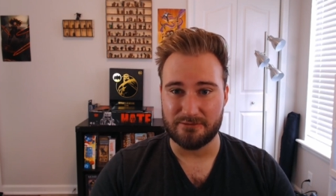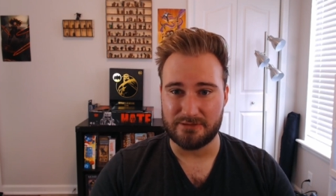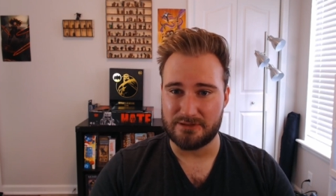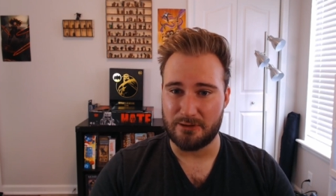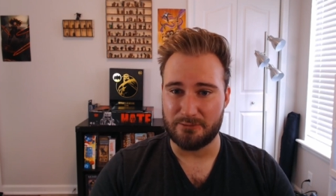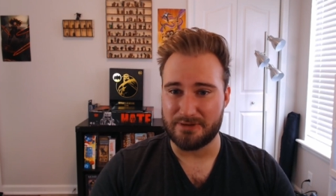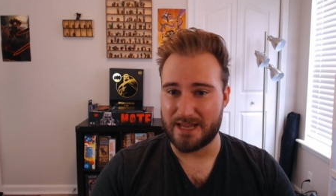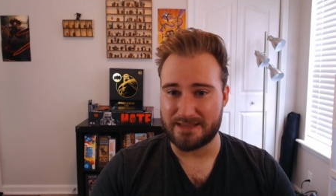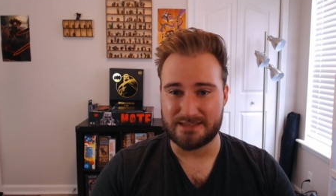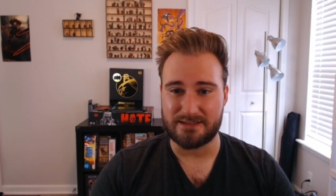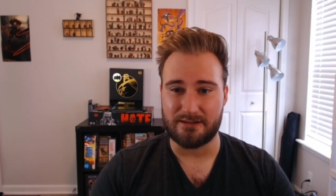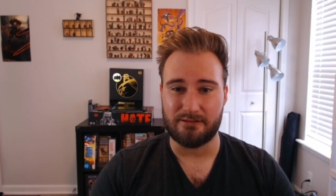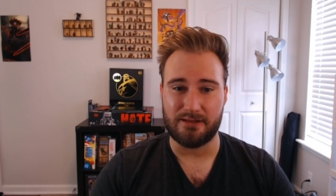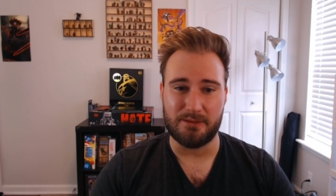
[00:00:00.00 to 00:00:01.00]
don't
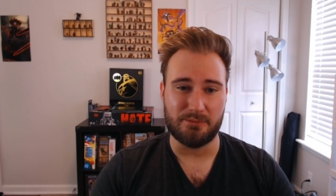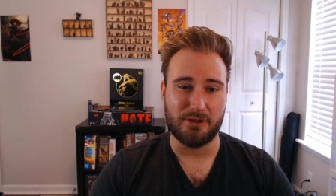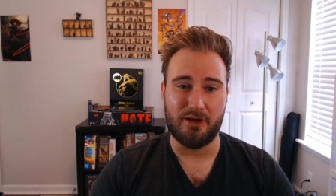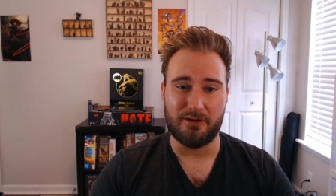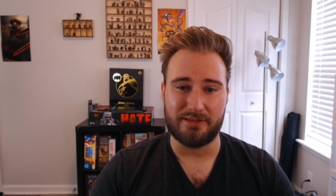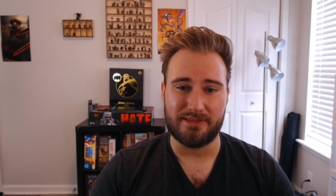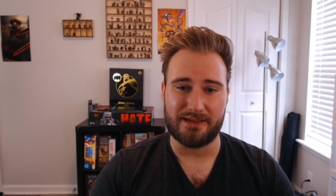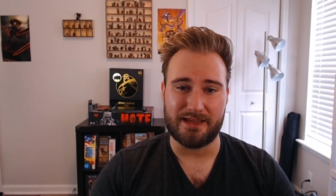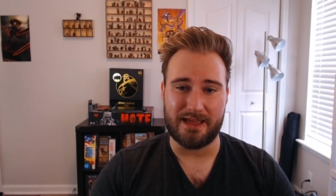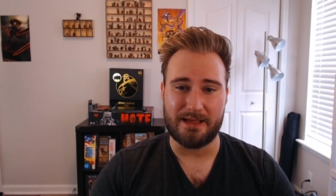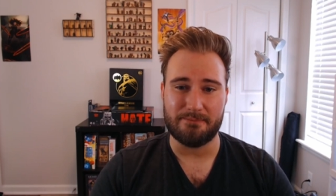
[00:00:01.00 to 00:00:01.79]
necessarily belong in the game.